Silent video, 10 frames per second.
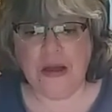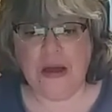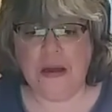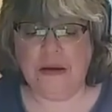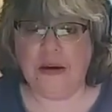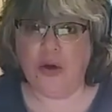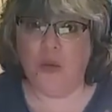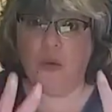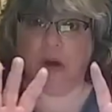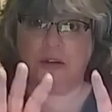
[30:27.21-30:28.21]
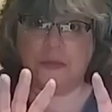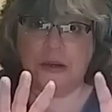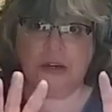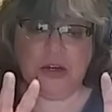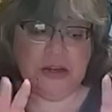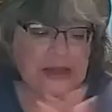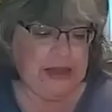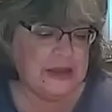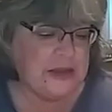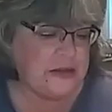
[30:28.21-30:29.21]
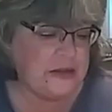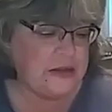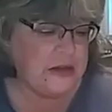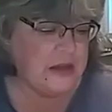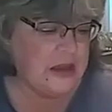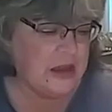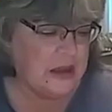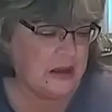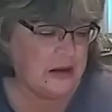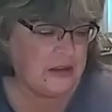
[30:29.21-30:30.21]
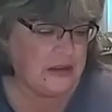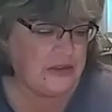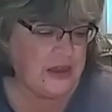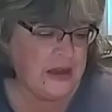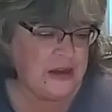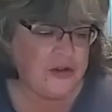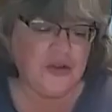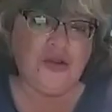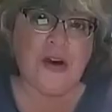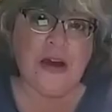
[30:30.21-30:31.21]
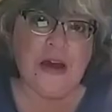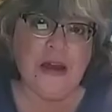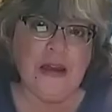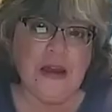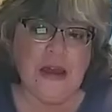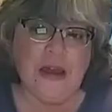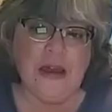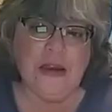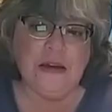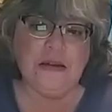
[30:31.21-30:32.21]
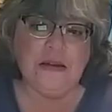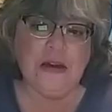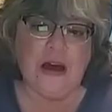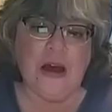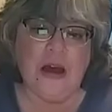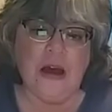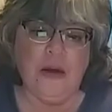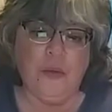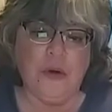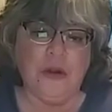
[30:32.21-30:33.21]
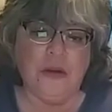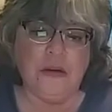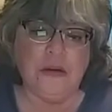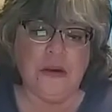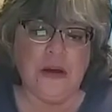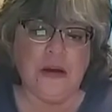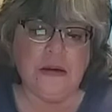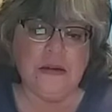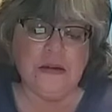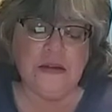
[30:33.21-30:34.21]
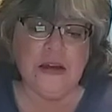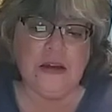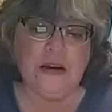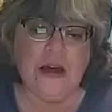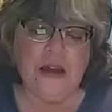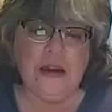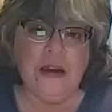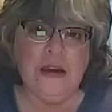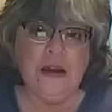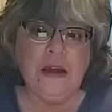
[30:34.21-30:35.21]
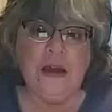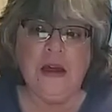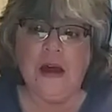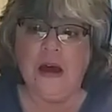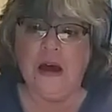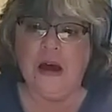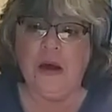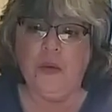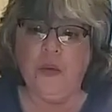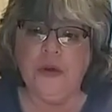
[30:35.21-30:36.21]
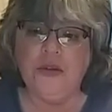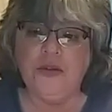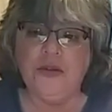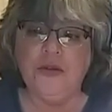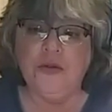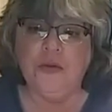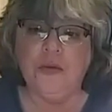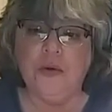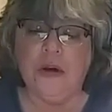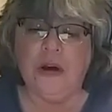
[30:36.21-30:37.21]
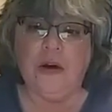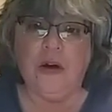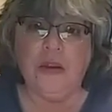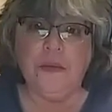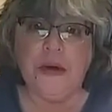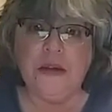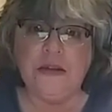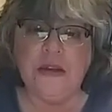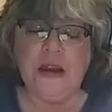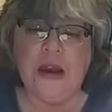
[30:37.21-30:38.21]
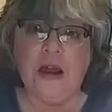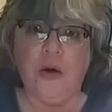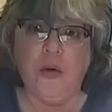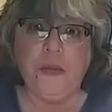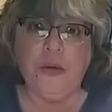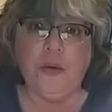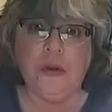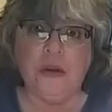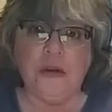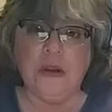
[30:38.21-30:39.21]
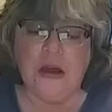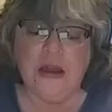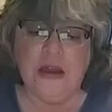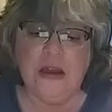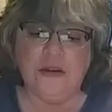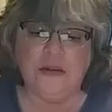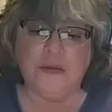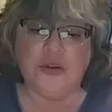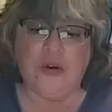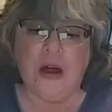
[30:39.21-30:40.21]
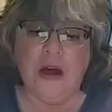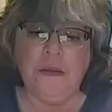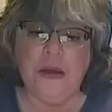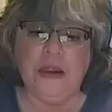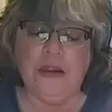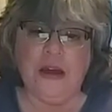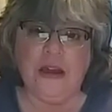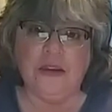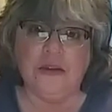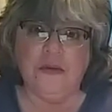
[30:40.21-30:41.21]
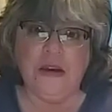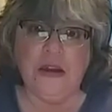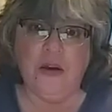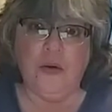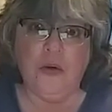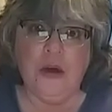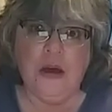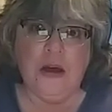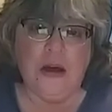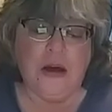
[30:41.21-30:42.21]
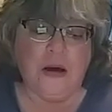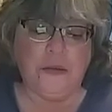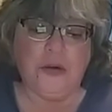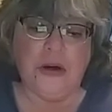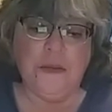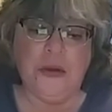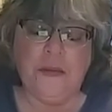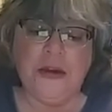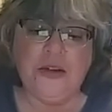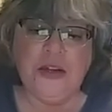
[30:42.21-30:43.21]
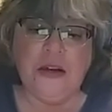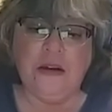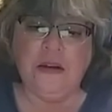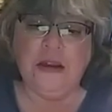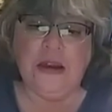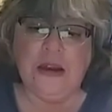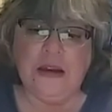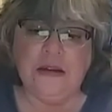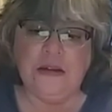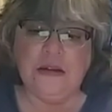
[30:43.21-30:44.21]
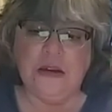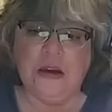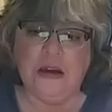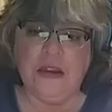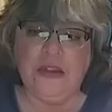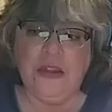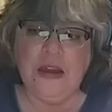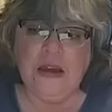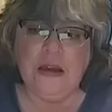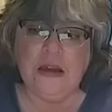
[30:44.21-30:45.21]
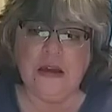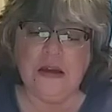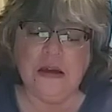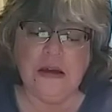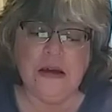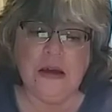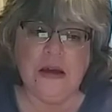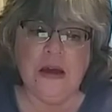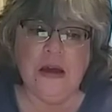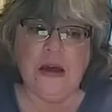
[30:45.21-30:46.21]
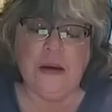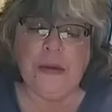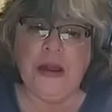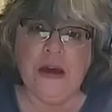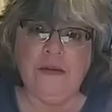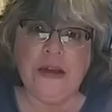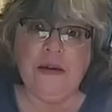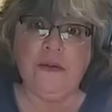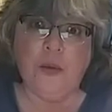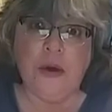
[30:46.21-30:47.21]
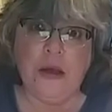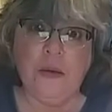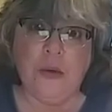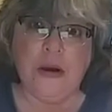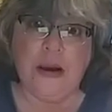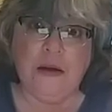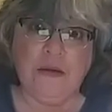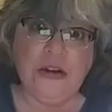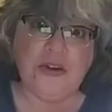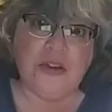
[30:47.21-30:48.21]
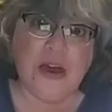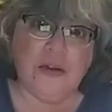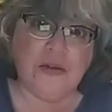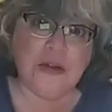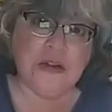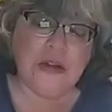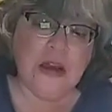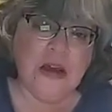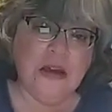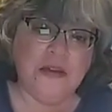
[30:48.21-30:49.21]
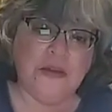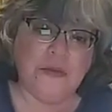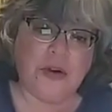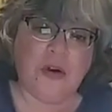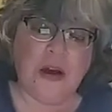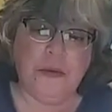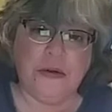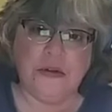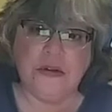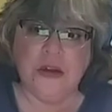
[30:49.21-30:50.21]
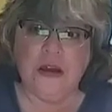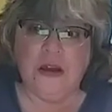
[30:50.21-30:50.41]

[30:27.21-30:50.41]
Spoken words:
I'm going to go wash my dirty hands. I'm going to let the angel dry, and I will say goodnight. I wish you all the best, and I hope you will hit subscribe and like this video. I'm trying to build my channel, and I think I might have a giveaway when I reach 1,000 subscribers.